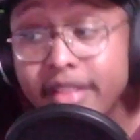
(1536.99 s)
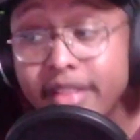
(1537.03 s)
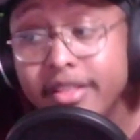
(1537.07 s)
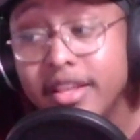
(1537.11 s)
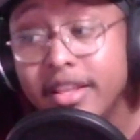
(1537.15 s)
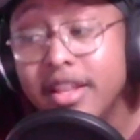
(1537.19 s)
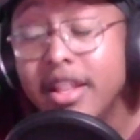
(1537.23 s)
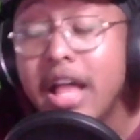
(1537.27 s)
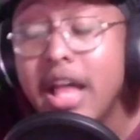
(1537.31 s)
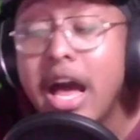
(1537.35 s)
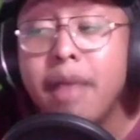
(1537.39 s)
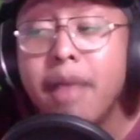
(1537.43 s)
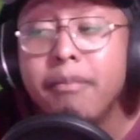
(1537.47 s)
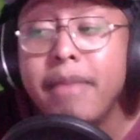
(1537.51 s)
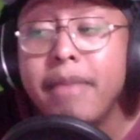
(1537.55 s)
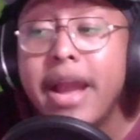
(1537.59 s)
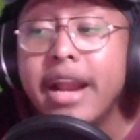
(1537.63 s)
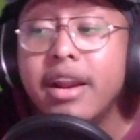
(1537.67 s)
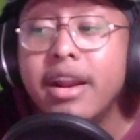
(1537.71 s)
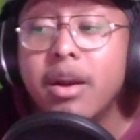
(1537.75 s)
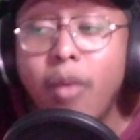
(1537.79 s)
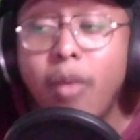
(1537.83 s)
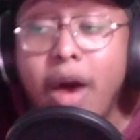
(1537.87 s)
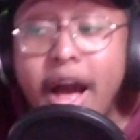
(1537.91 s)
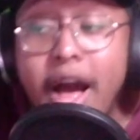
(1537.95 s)
Then
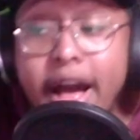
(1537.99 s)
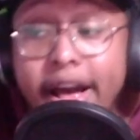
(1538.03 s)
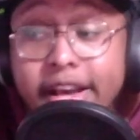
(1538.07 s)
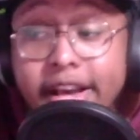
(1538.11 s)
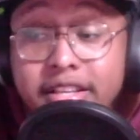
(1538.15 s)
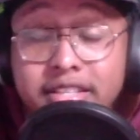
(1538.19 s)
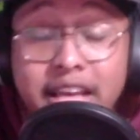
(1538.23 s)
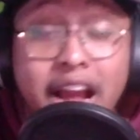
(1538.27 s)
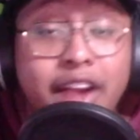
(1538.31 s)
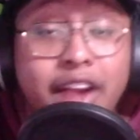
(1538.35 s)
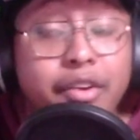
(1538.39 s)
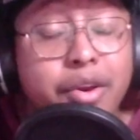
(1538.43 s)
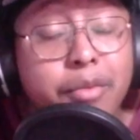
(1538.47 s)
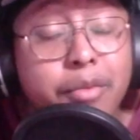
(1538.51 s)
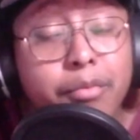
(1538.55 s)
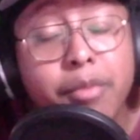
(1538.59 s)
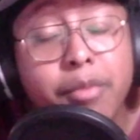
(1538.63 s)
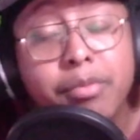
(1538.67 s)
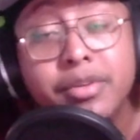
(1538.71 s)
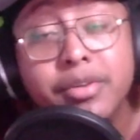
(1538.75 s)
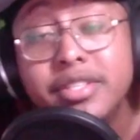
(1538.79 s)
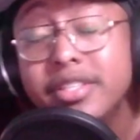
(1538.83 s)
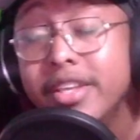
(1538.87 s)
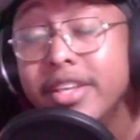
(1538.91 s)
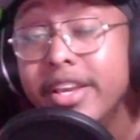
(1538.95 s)
linebacker wise, I
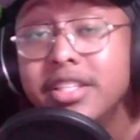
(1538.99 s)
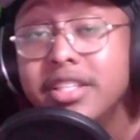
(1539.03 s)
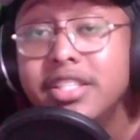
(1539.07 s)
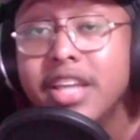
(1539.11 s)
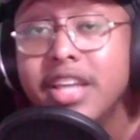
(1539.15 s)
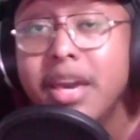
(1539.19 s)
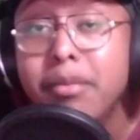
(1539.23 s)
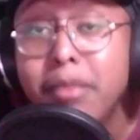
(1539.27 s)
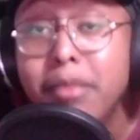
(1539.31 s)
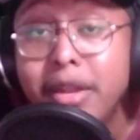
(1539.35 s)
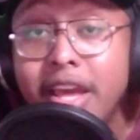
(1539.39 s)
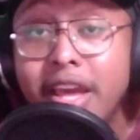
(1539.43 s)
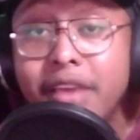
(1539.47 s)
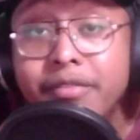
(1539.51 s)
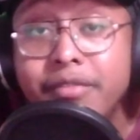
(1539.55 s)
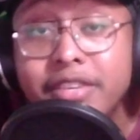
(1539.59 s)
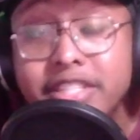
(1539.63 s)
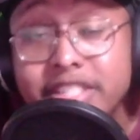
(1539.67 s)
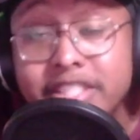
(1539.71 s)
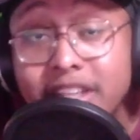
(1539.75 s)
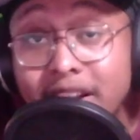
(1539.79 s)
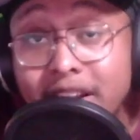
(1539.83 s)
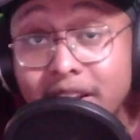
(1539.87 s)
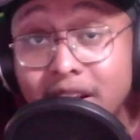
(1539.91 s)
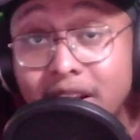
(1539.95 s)
remember seeing Jamin Davis
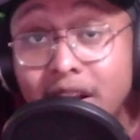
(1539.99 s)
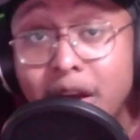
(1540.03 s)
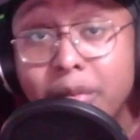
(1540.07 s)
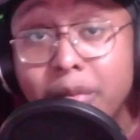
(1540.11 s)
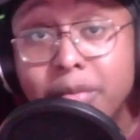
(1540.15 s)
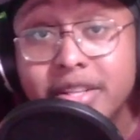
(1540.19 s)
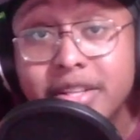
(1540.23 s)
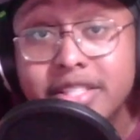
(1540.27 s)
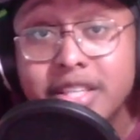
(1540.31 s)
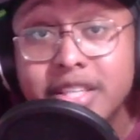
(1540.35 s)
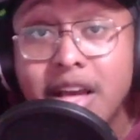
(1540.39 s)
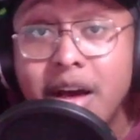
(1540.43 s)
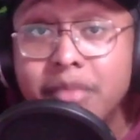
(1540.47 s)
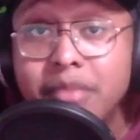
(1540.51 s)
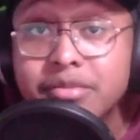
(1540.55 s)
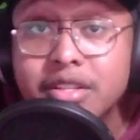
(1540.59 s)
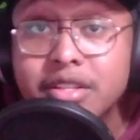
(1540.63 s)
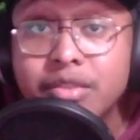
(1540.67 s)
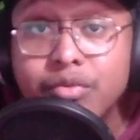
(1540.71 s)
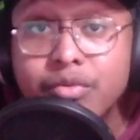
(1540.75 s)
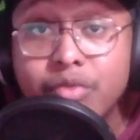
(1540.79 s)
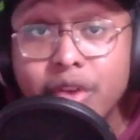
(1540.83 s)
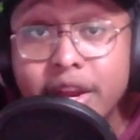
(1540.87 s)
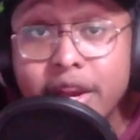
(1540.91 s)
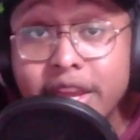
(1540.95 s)
shine a couple of times in
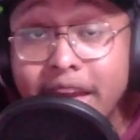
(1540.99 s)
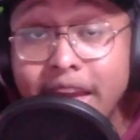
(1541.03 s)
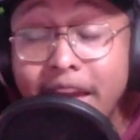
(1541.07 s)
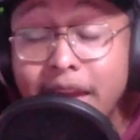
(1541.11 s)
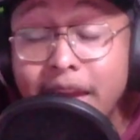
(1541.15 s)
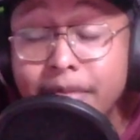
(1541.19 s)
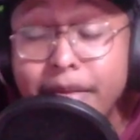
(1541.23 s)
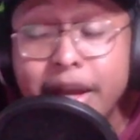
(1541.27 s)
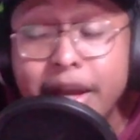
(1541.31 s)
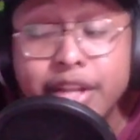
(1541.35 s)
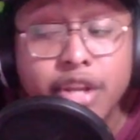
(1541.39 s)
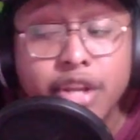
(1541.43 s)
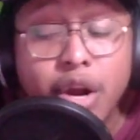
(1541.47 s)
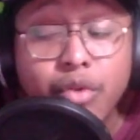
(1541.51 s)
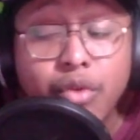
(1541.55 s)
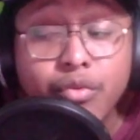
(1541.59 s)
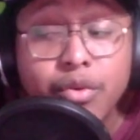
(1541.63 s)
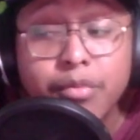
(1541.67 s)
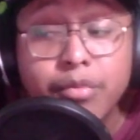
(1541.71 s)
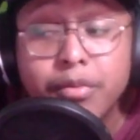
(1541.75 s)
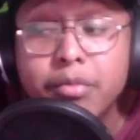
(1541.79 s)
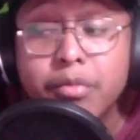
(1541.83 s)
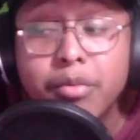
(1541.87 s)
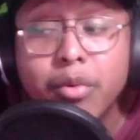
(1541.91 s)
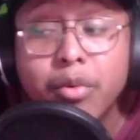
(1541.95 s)
the run game. I don't
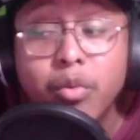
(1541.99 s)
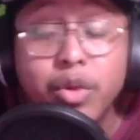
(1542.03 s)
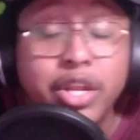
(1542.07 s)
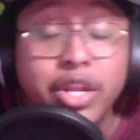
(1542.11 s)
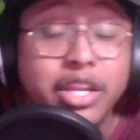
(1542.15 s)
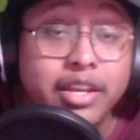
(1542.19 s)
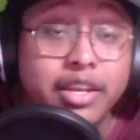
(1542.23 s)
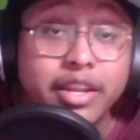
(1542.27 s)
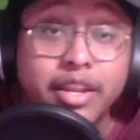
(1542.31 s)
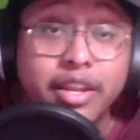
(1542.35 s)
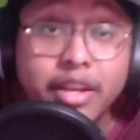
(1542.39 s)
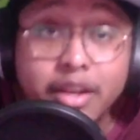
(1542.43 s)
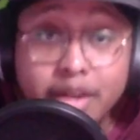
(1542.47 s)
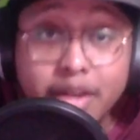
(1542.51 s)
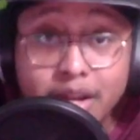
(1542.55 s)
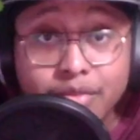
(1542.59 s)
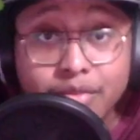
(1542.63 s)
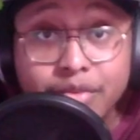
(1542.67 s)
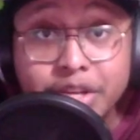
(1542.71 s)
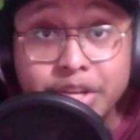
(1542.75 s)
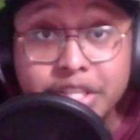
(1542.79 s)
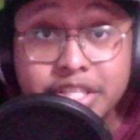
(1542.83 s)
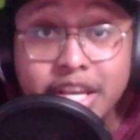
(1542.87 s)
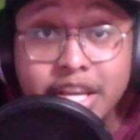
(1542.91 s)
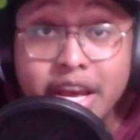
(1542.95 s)
remember what he did in
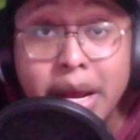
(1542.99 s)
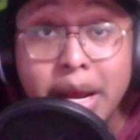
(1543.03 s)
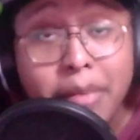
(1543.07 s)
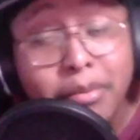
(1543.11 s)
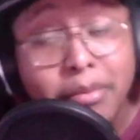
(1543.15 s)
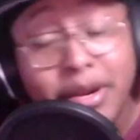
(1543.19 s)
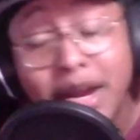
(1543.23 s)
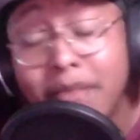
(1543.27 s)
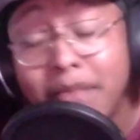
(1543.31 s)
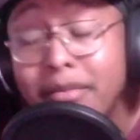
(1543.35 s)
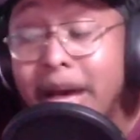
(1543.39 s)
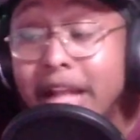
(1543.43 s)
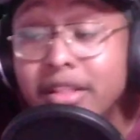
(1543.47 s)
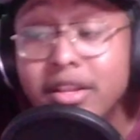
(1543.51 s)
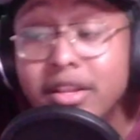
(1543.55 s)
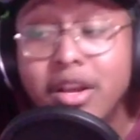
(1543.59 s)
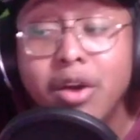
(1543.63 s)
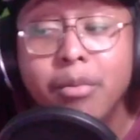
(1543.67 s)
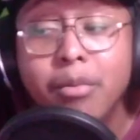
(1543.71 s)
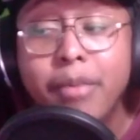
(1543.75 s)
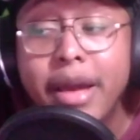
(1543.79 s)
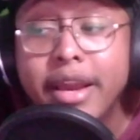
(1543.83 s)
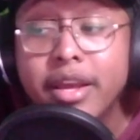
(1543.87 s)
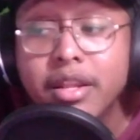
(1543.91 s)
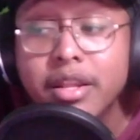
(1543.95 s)
coverage, but I'm gonna have to
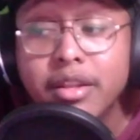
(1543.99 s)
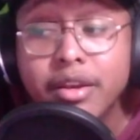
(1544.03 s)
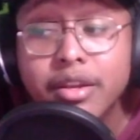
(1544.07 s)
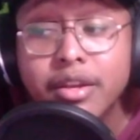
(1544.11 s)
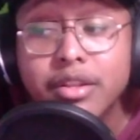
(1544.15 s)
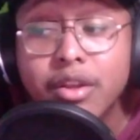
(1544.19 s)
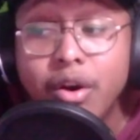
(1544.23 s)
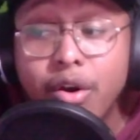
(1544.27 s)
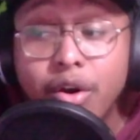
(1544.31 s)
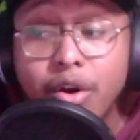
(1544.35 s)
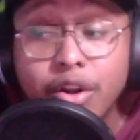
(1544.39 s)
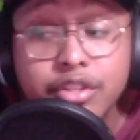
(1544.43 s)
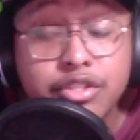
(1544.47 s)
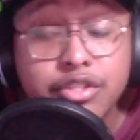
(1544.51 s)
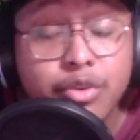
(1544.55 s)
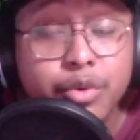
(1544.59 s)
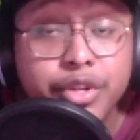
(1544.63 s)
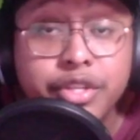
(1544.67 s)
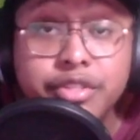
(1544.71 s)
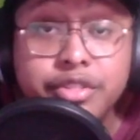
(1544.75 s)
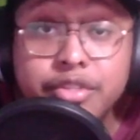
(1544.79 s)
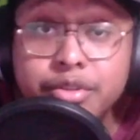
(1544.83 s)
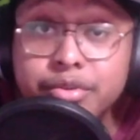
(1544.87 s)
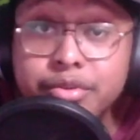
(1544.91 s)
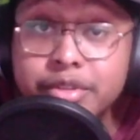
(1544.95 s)
go back and look at the all
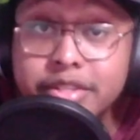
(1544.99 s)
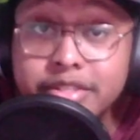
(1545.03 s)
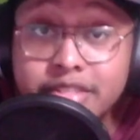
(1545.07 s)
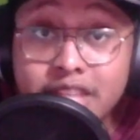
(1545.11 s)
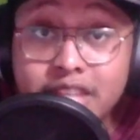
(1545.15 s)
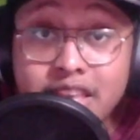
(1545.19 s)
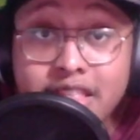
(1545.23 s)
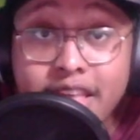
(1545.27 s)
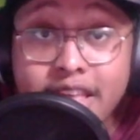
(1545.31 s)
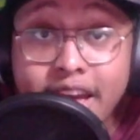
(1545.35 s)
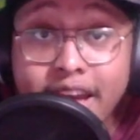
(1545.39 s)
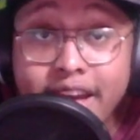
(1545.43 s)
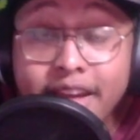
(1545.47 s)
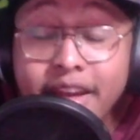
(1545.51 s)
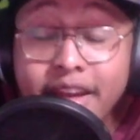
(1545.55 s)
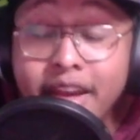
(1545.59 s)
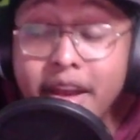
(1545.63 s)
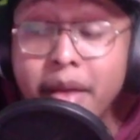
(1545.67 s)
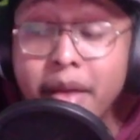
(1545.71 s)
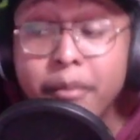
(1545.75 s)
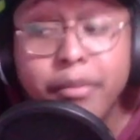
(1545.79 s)
22 to see that.